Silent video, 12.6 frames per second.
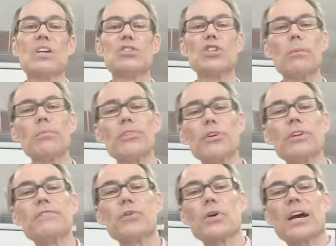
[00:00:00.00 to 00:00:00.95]
Psalm
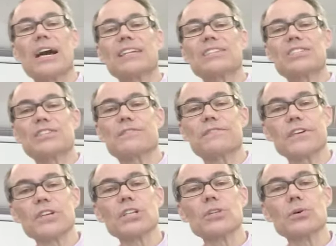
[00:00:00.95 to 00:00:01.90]
34:9 says,
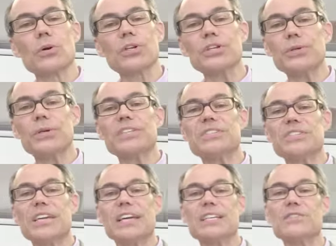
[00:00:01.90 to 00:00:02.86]
fear the Lord, you his
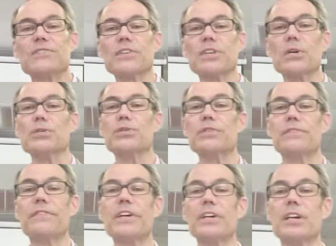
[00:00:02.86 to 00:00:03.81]
saints, for those who
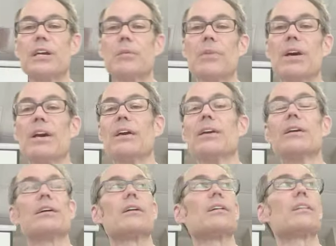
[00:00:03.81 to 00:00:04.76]
fear him
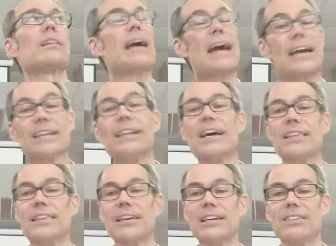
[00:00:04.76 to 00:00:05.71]
lack
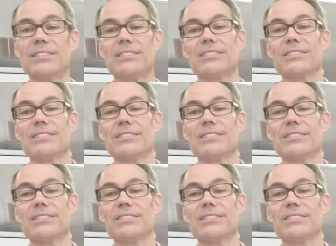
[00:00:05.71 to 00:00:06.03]
nothing.